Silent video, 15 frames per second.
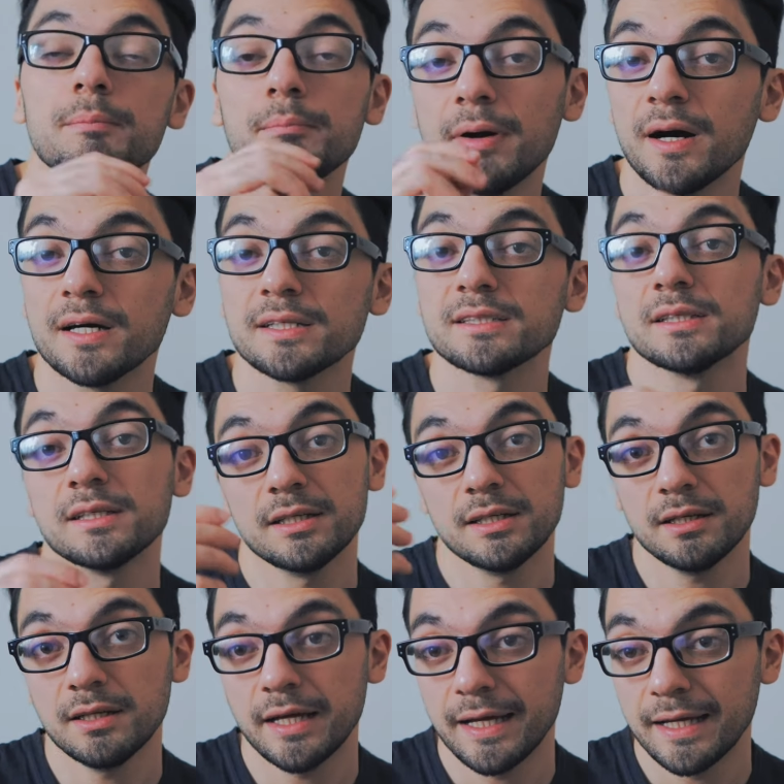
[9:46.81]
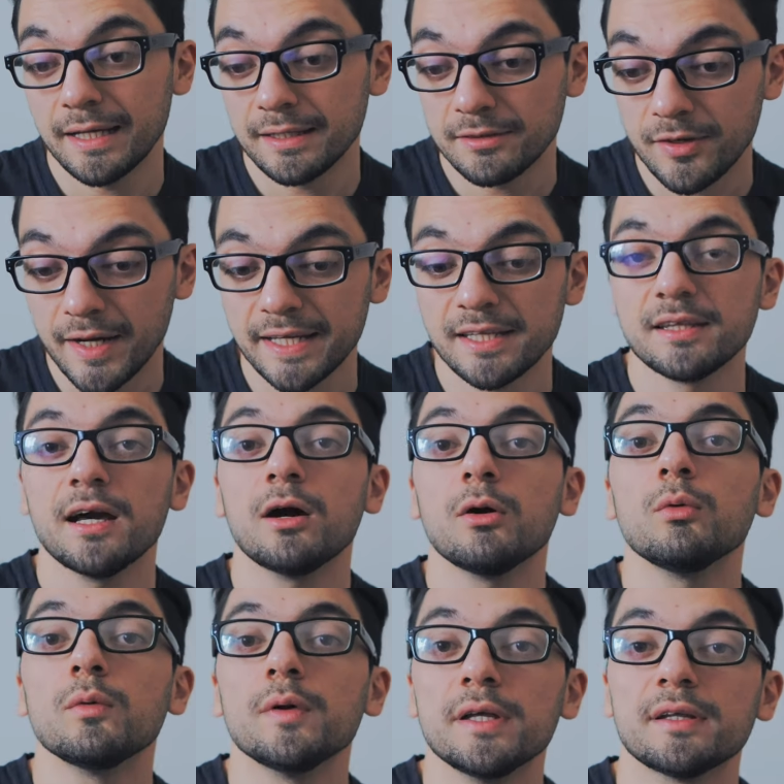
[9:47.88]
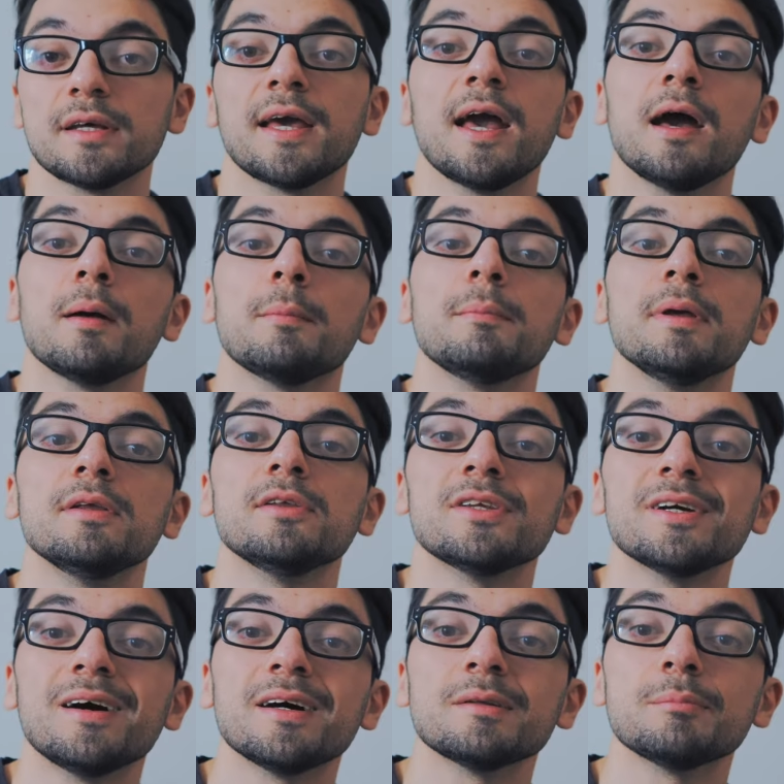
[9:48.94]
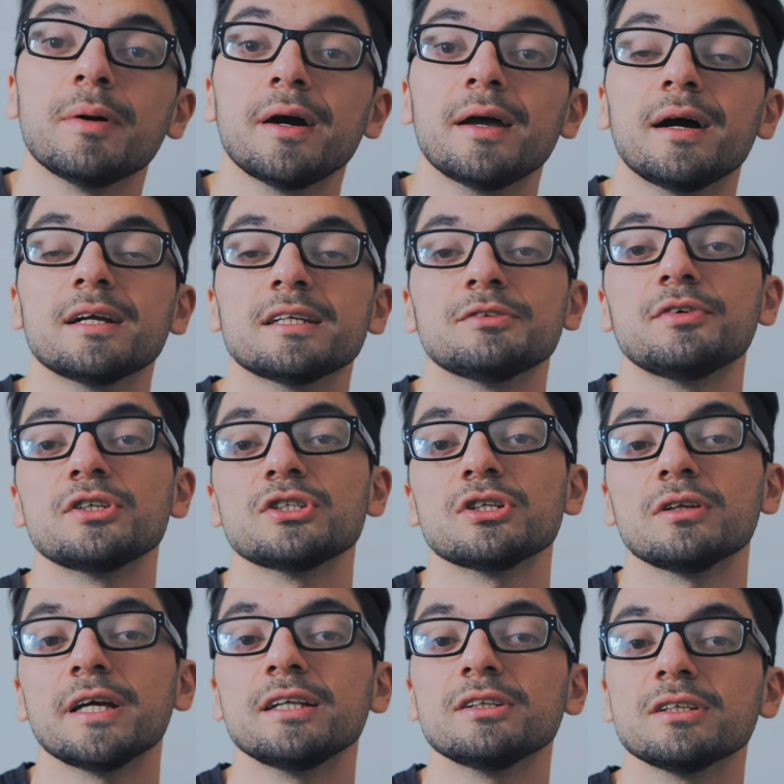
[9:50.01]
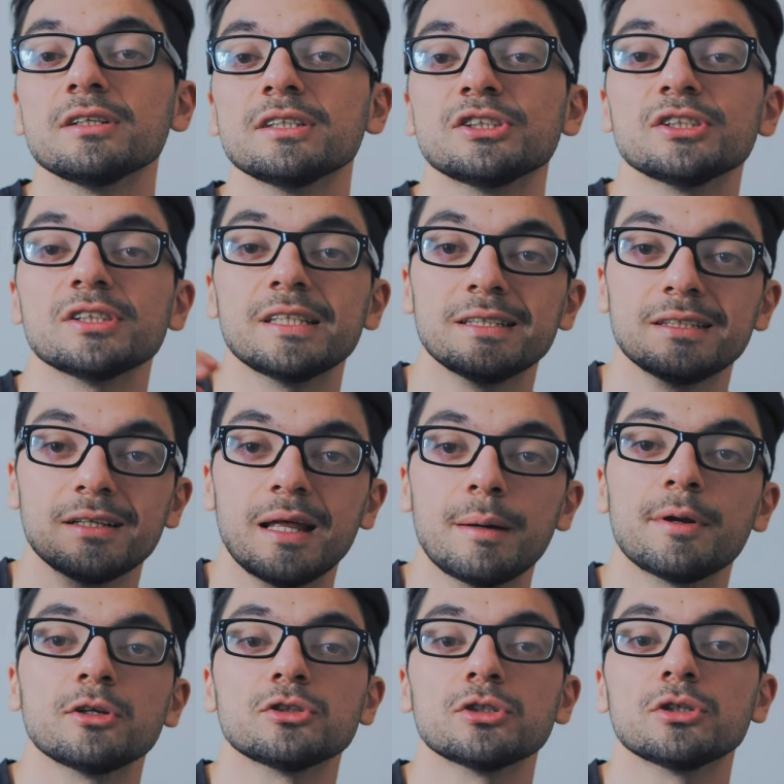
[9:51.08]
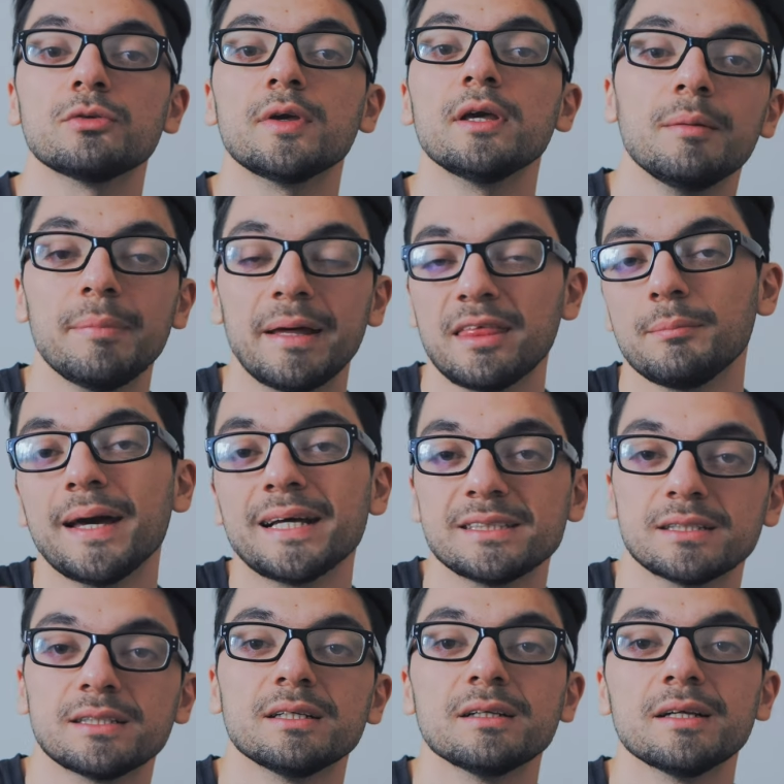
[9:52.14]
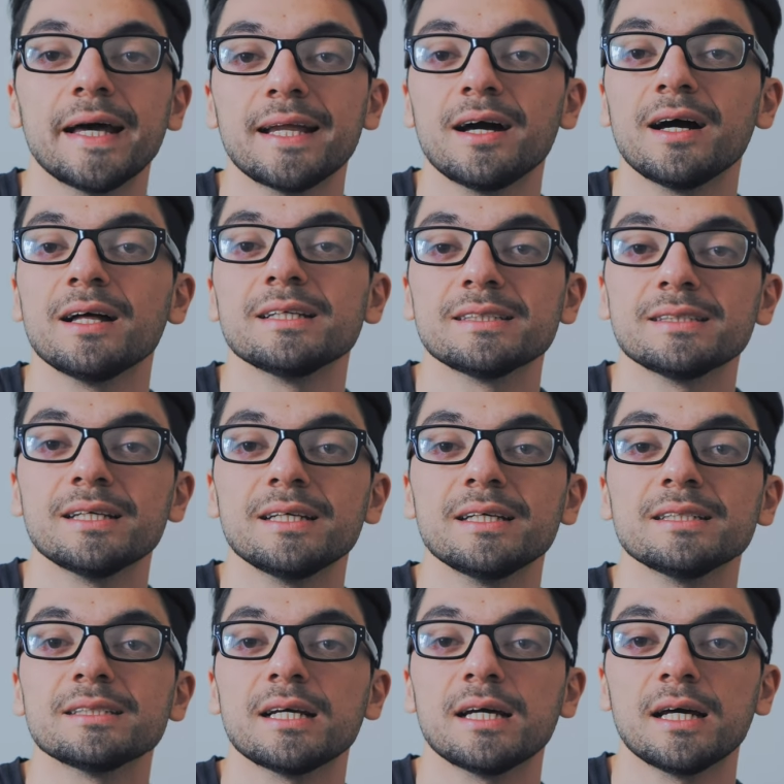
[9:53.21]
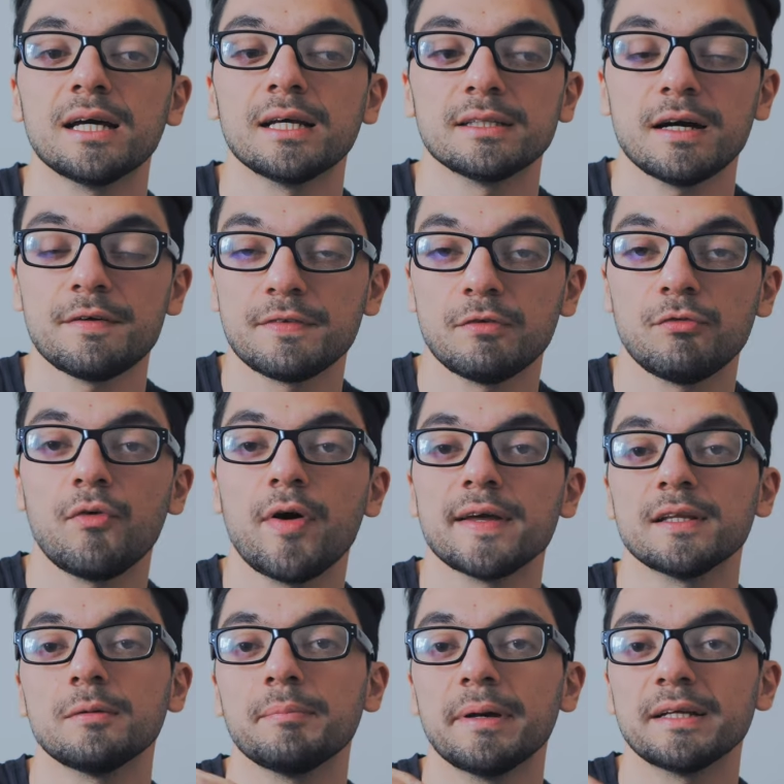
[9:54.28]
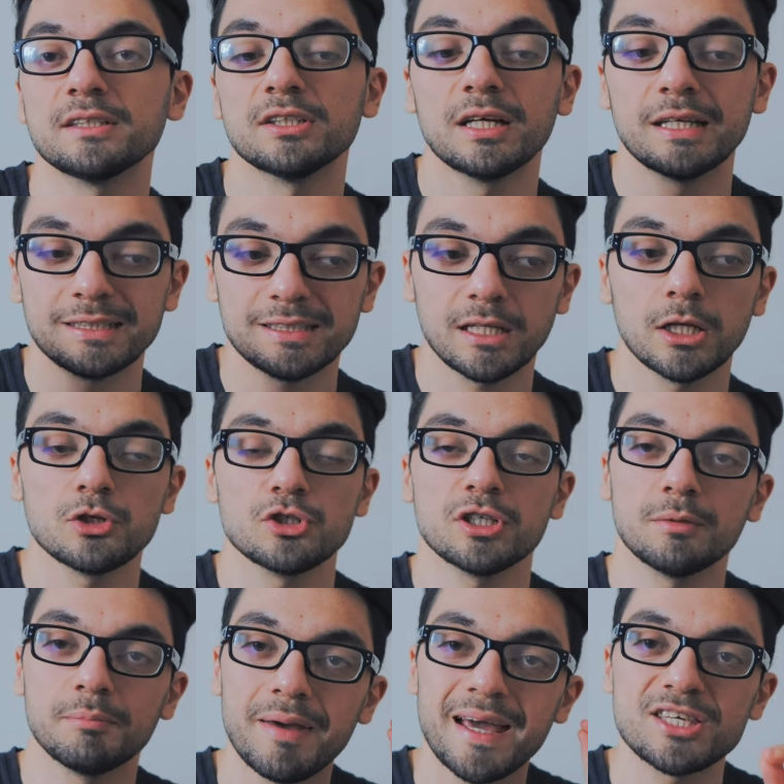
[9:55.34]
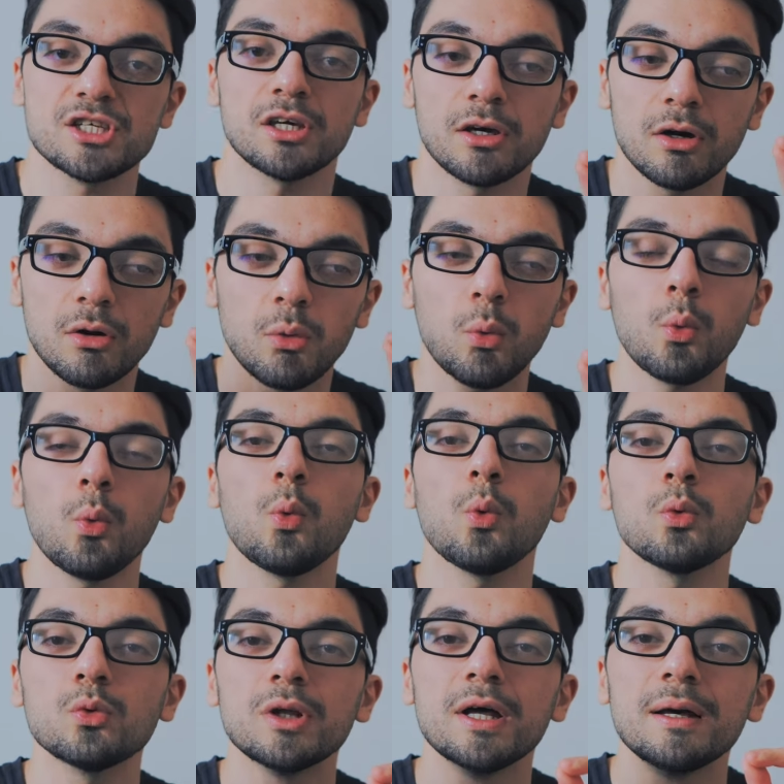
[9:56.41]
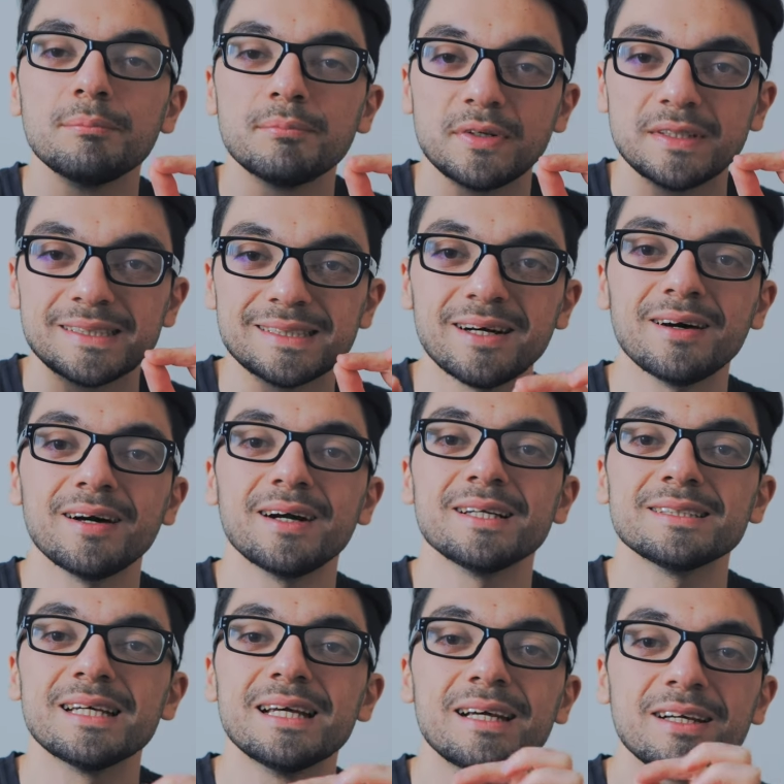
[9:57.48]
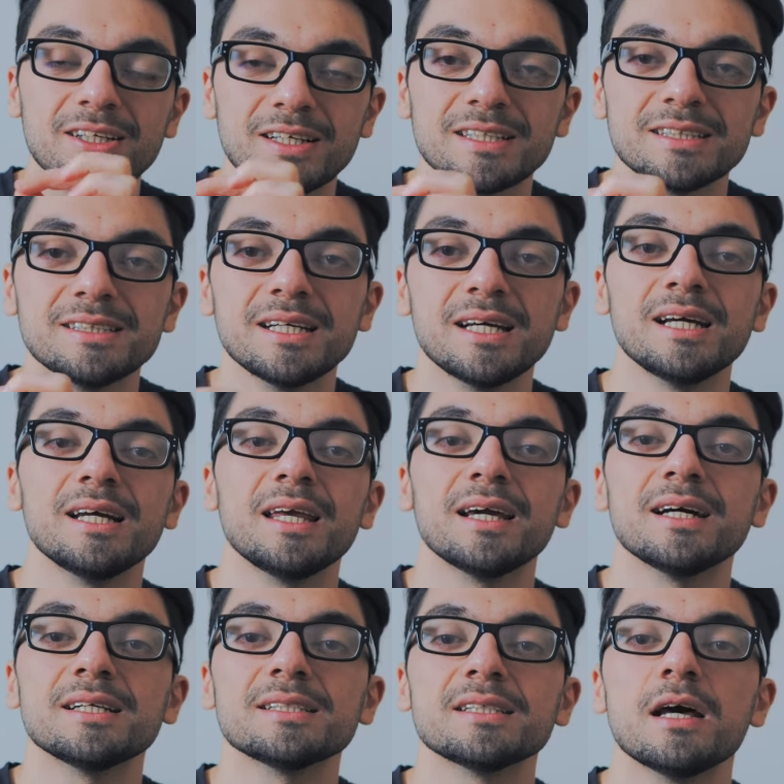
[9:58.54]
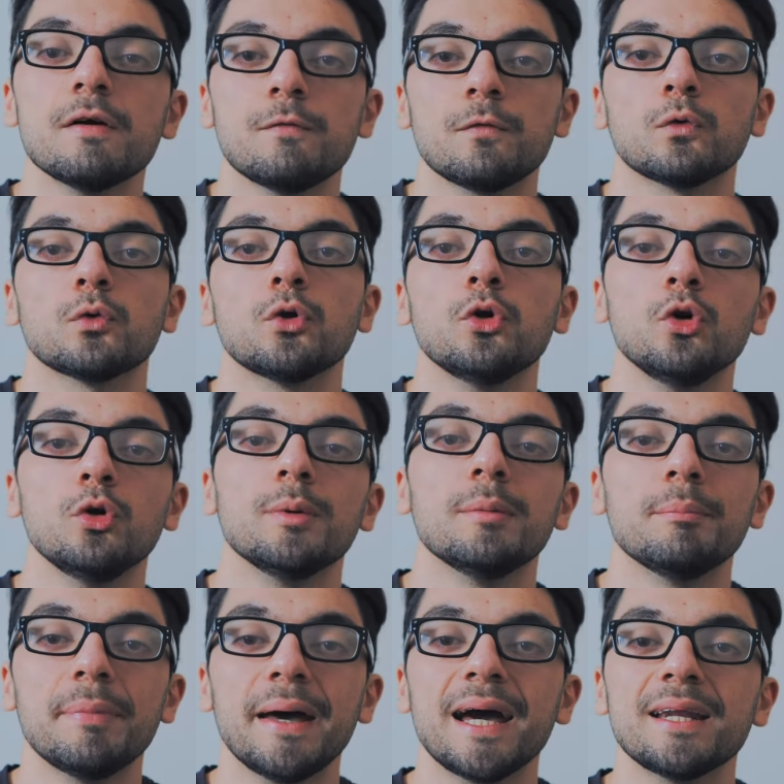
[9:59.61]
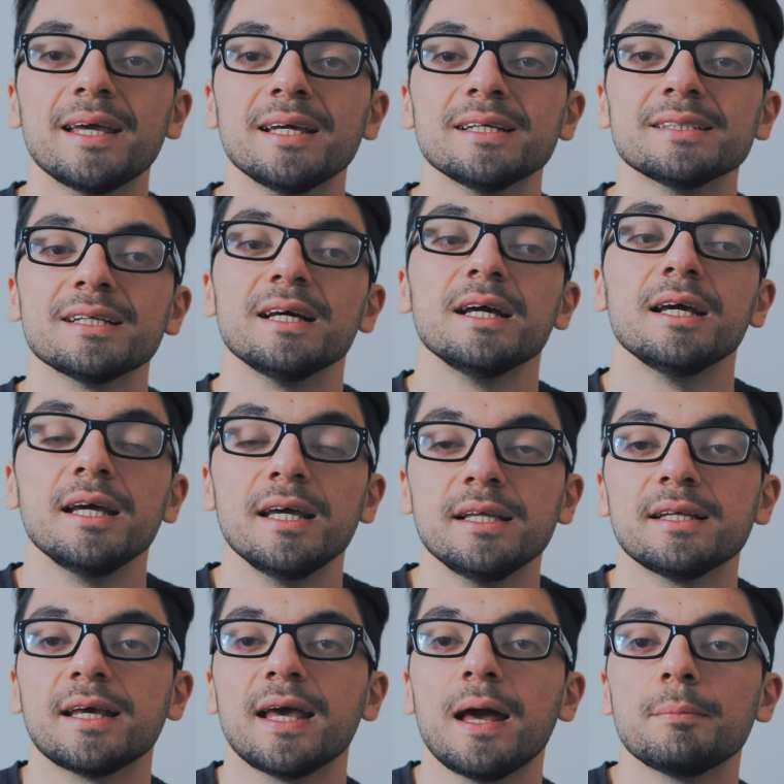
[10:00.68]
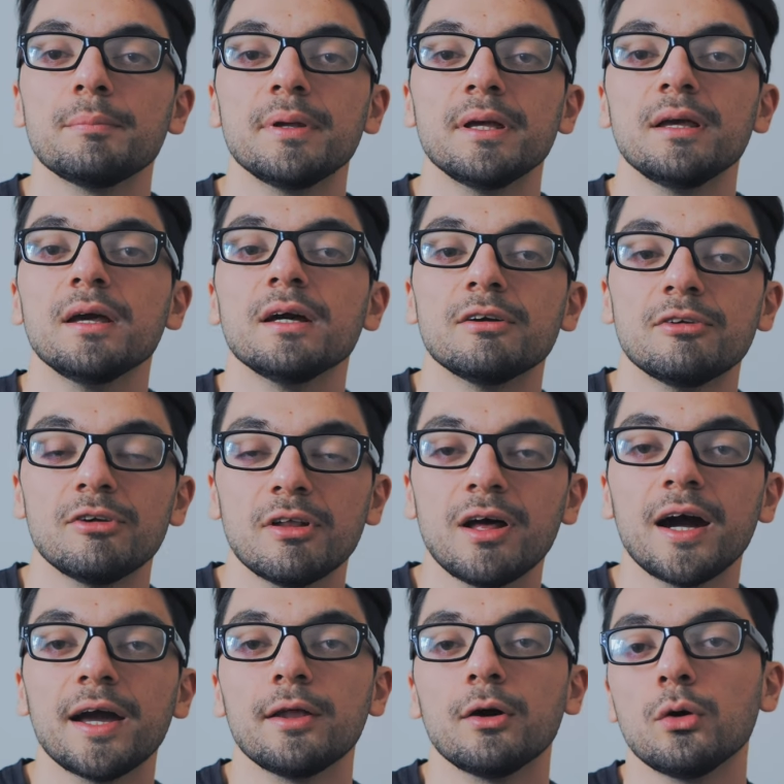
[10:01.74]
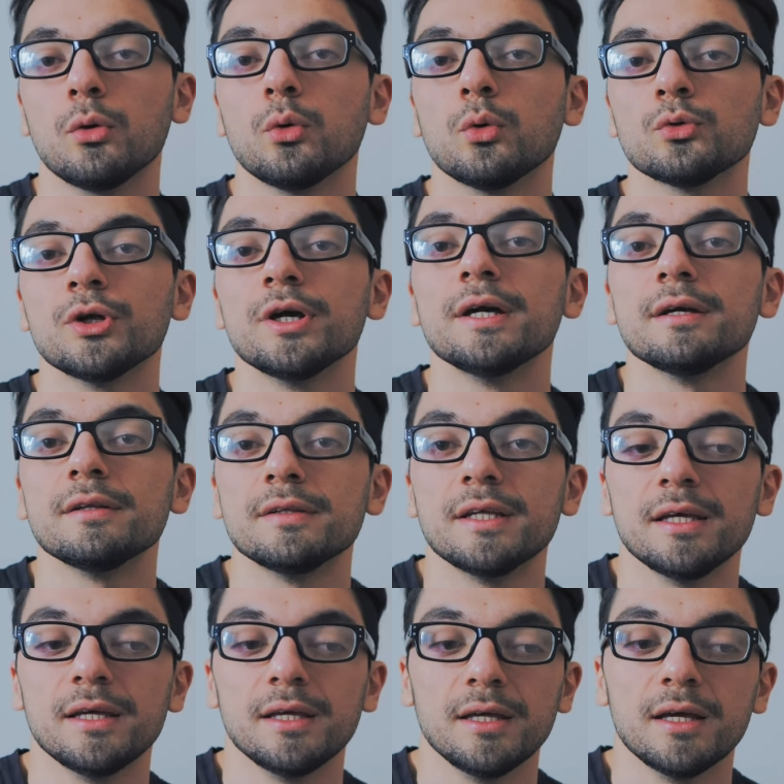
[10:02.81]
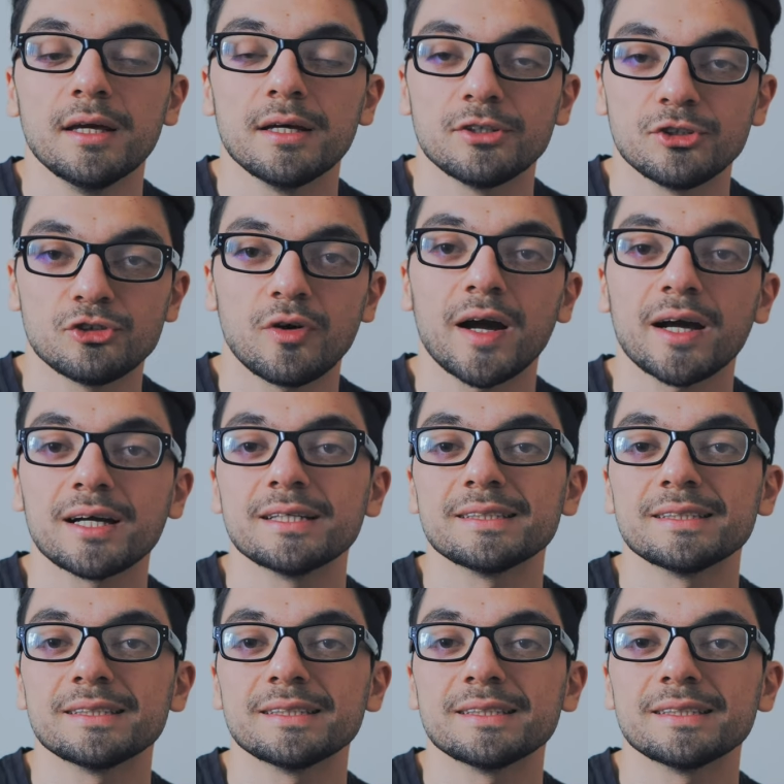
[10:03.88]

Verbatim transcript: but uh, right now it can be done by artificial intelligence in the laboratory, mathematical analysis and after finding better solution matching all precise criteria for human bodies, it can be relied on the drug